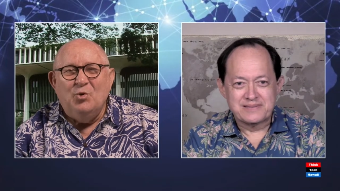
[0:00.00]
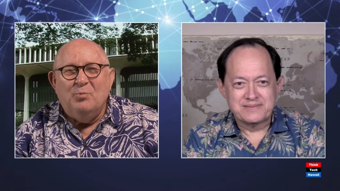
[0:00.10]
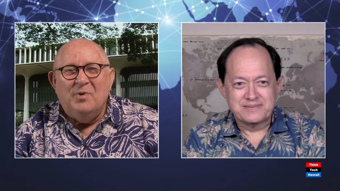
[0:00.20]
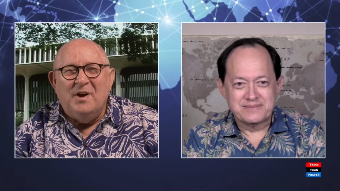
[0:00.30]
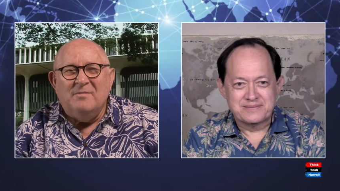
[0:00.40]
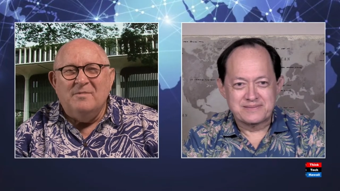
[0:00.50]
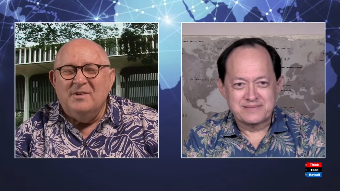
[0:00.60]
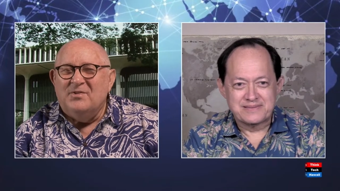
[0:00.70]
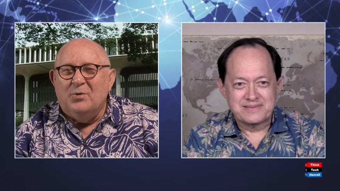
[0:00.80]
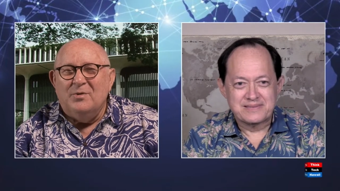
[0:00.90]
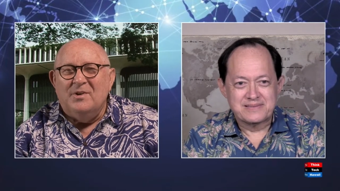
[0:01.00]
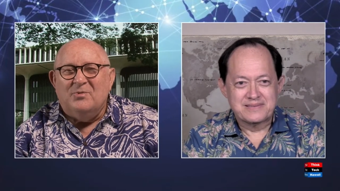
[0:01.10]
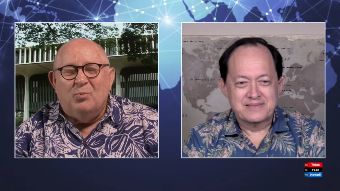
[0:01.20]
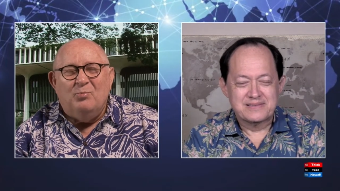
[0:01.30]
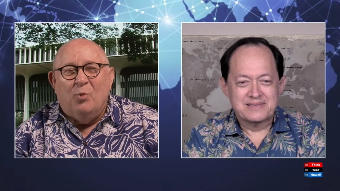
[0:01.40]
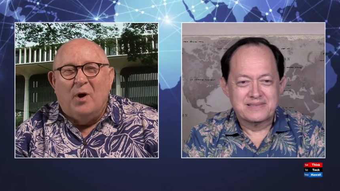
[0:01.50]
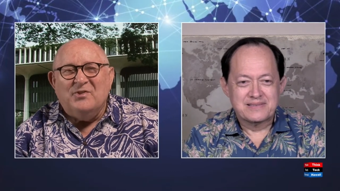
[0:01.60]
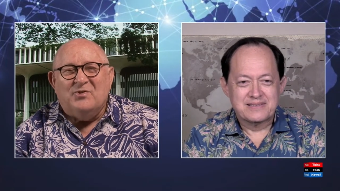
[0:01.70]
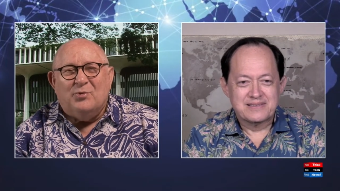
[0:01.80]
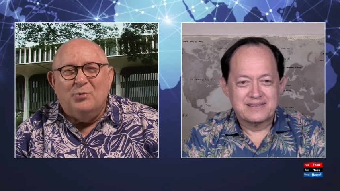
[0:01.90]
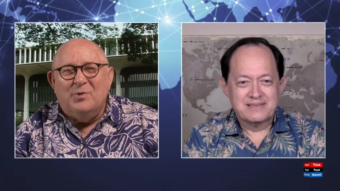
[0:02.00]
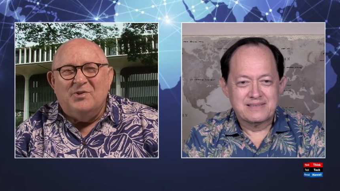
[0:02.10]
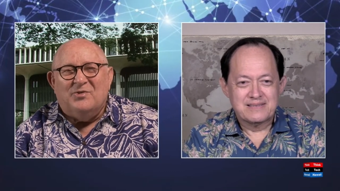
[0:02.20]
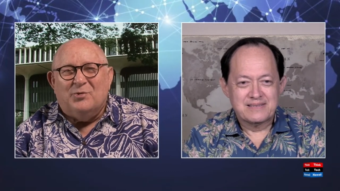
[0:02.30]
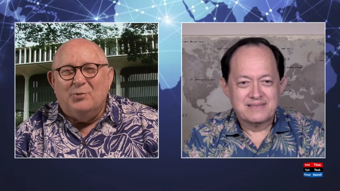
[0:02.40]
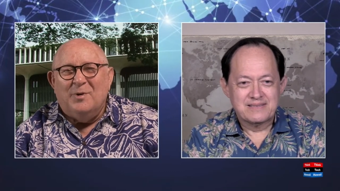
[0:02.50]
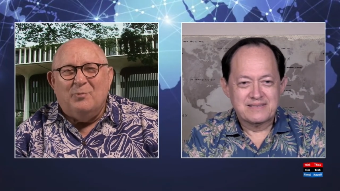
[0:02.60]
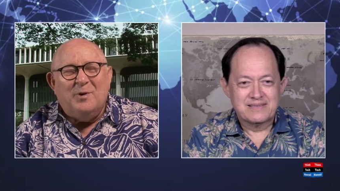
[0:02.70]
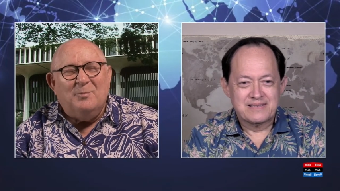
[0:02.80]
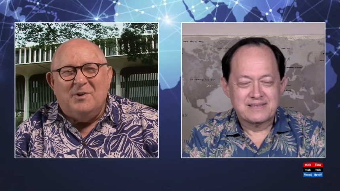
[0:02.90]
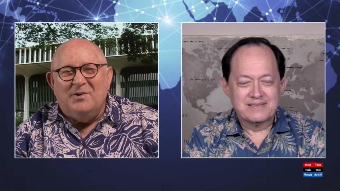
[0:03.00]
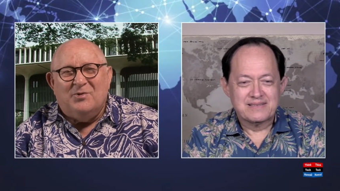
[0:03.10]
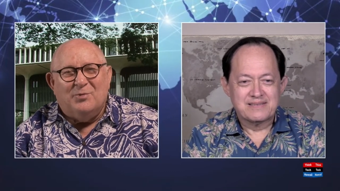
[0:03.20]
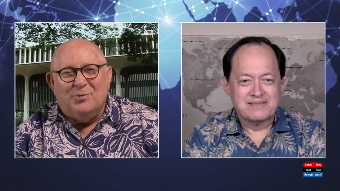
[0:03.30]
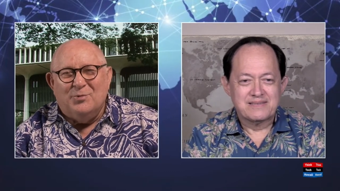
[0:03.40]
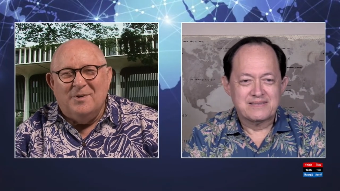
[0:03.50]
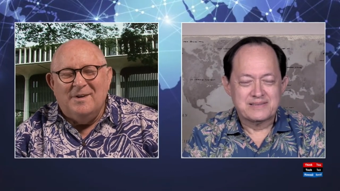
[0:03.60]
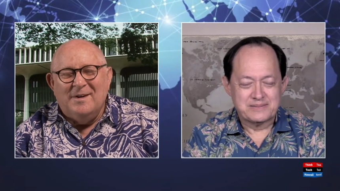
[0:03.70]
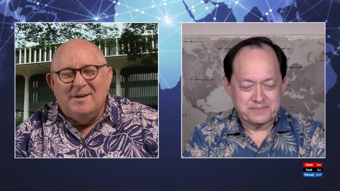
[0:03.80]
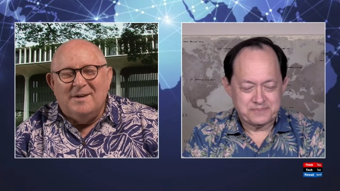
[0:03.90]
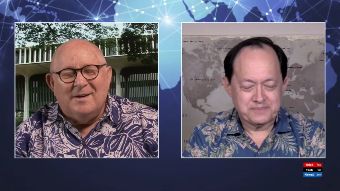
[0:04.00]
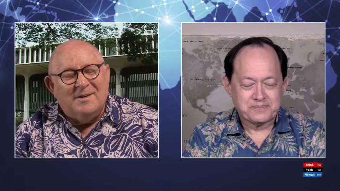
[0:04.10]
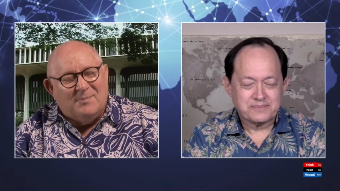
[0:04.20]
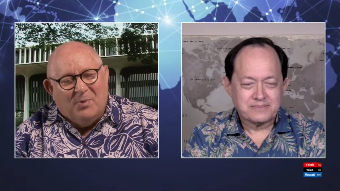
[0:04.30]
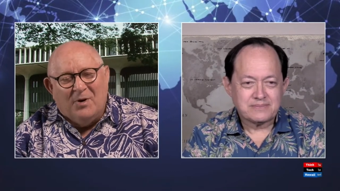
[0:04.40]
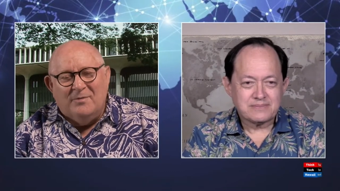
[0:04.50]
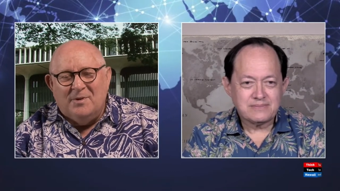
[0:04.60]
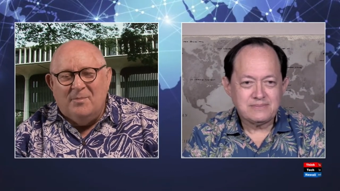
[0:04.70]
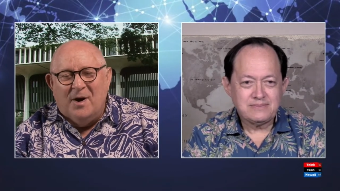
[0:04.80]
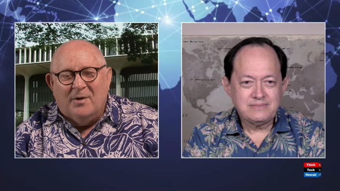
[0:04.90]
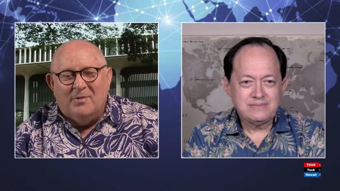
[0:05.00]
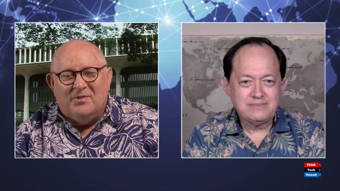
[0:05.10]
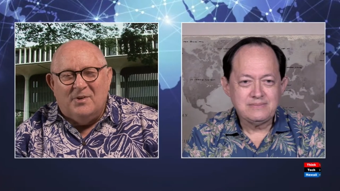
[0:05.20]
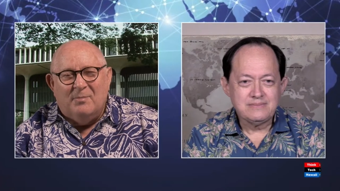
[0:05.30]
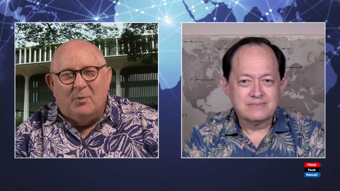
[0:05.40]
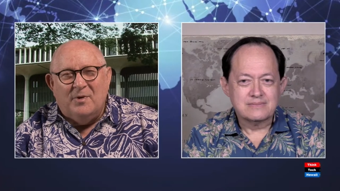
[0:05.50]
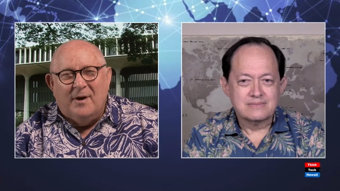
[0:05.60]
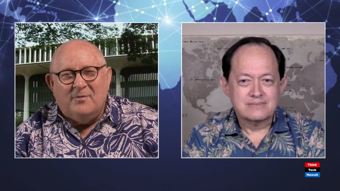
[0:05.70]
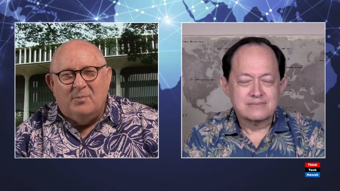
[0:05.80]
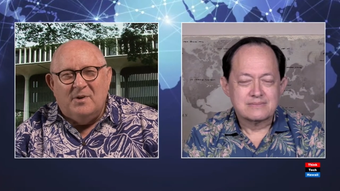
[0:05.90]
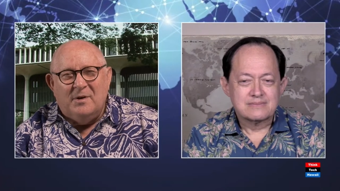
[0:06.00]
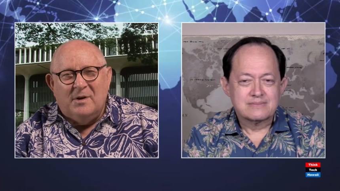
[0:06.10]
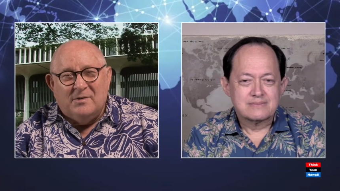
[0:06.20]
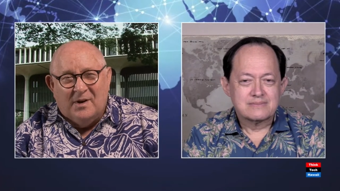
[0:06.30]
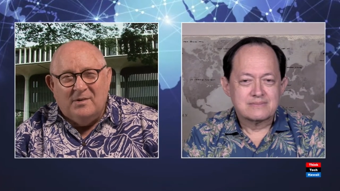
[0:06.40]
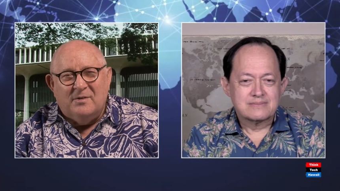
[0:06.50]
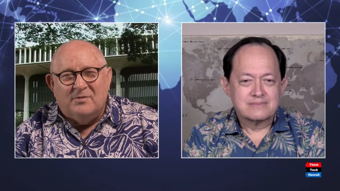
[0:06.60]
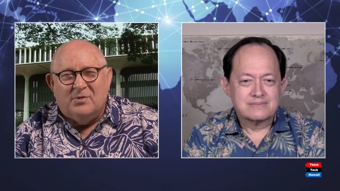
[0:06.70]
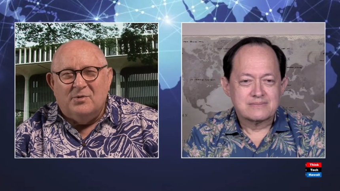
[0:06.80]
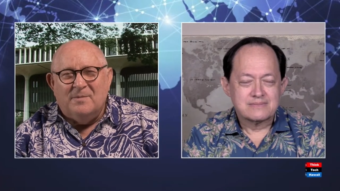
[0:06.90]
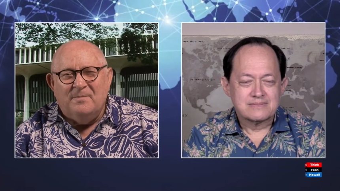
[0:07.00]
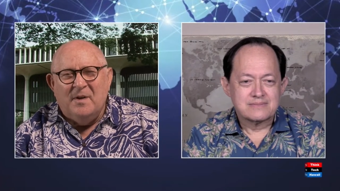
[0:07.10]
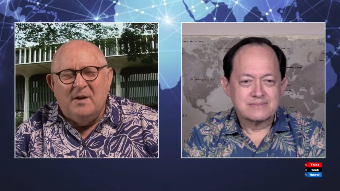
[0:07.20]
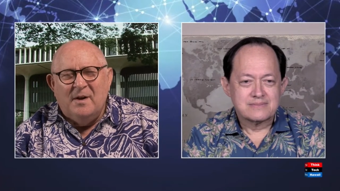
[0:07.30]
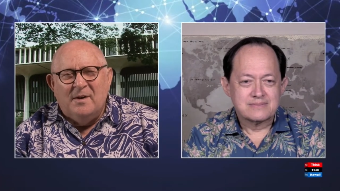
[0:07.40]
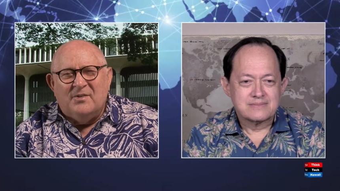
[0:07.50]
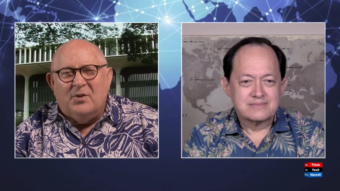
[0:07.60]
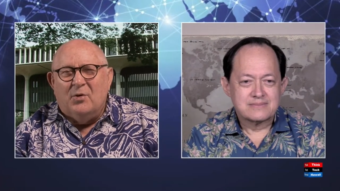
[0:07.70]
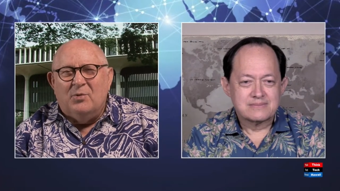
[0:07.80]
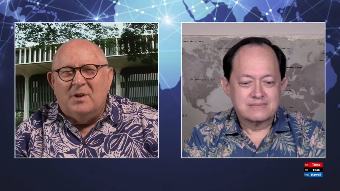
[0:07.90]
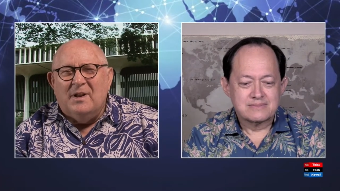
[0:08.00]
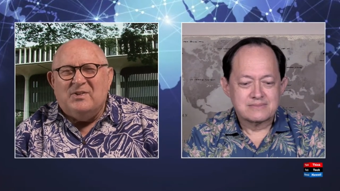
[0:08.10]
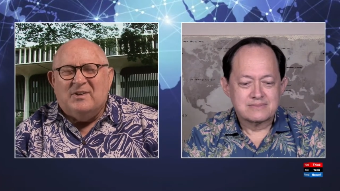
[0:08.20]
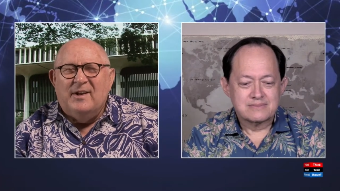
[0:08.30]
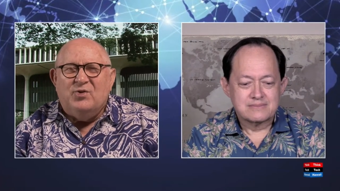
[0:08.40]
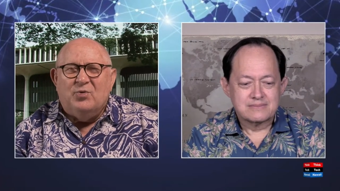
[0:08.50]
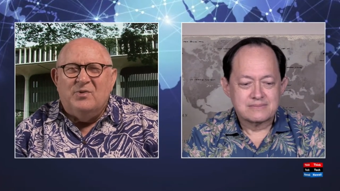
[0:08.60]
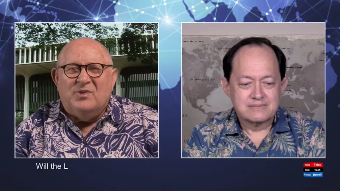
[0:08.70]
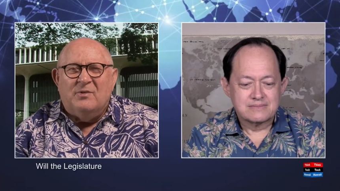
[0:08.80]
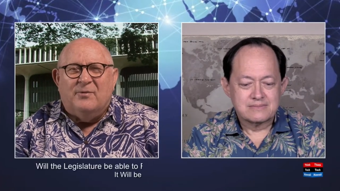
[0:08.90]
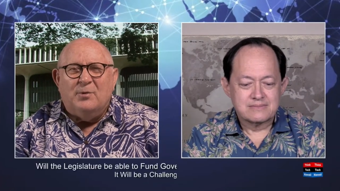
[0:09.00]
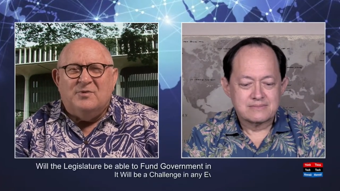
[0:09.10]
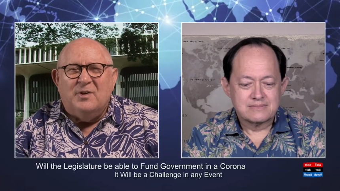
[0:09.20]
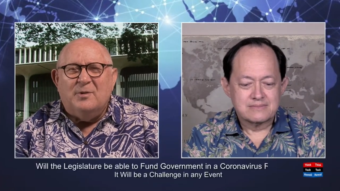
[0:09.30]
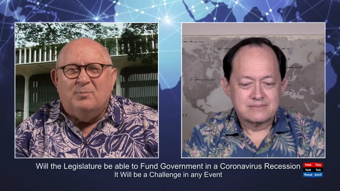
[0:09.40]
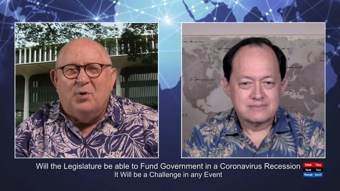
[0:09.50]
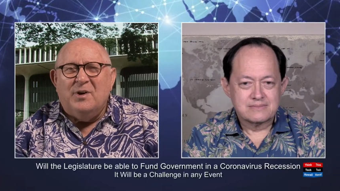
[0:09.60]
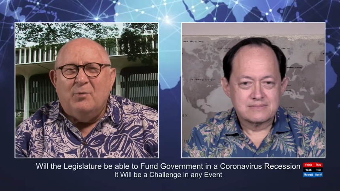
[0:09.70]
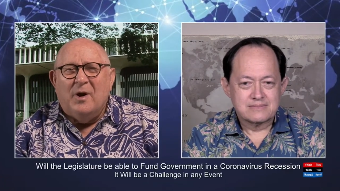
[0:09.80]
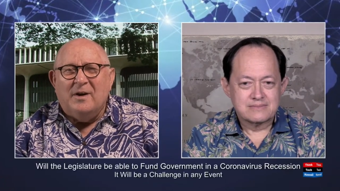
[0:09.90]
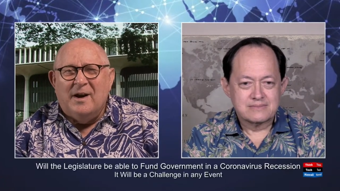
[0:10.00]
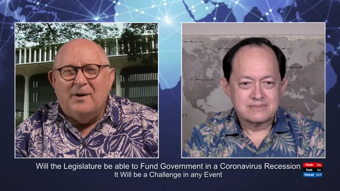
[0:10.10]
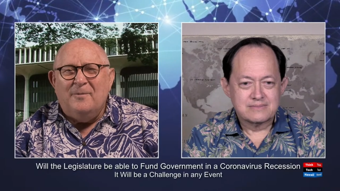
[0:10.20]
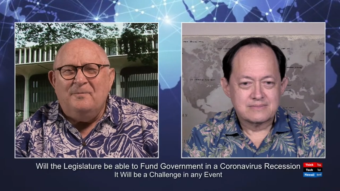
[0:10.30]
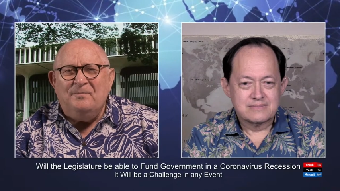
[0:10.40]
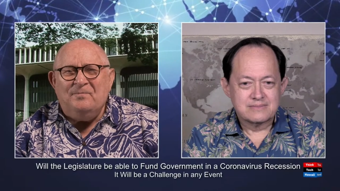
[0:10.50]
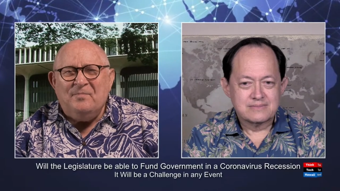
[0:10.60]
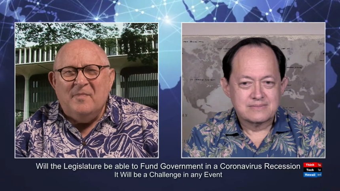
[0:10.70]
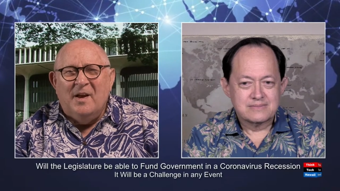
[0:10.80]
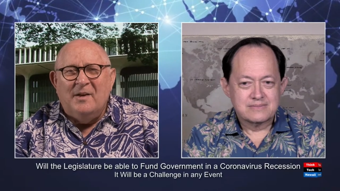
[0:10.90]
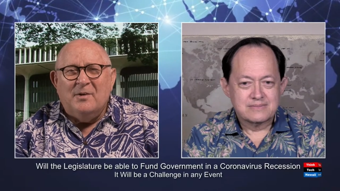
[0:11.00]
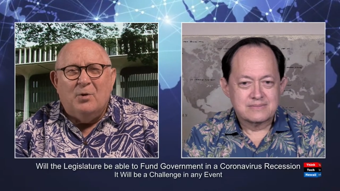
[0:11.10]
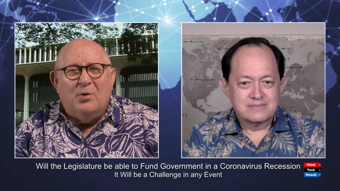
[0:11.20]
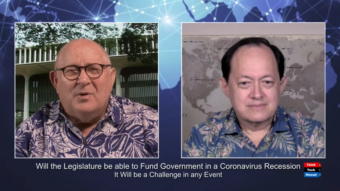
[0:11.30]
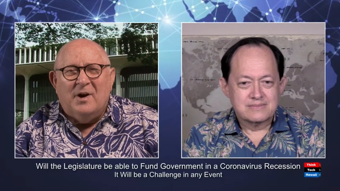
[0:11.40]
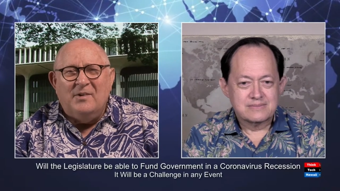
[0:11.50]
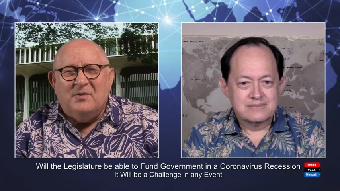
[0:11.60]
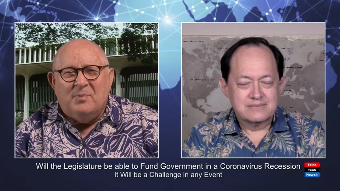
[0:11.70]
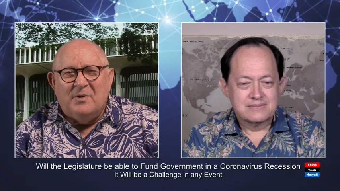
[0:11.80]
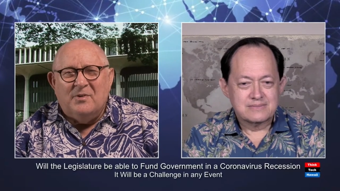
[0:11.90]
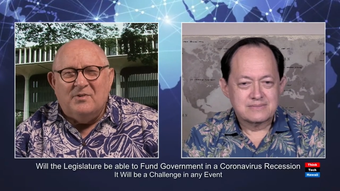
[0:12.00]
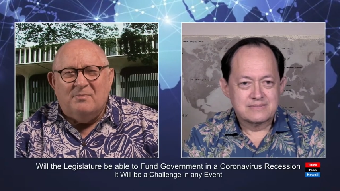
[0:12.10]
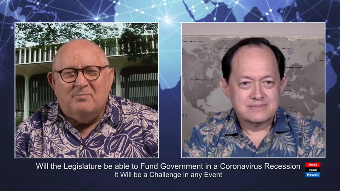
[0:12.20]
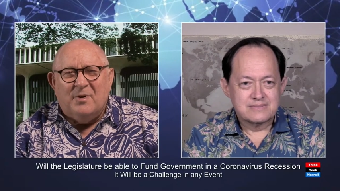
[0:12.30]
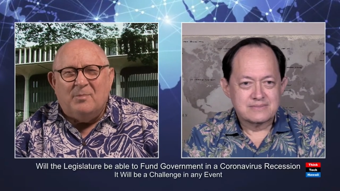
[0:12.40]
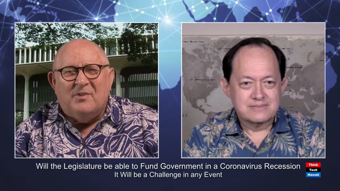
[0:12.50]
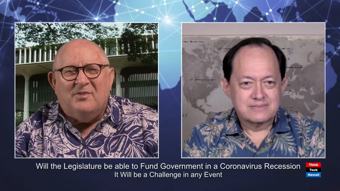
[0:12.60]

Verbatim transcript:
Speaker 1: You bet. So it was true, is true, and will be true, and it's part of a democracy. But we have to be attentive to it. So the legislature is in full tilt boogie right now, and there are all kinds of bills, probably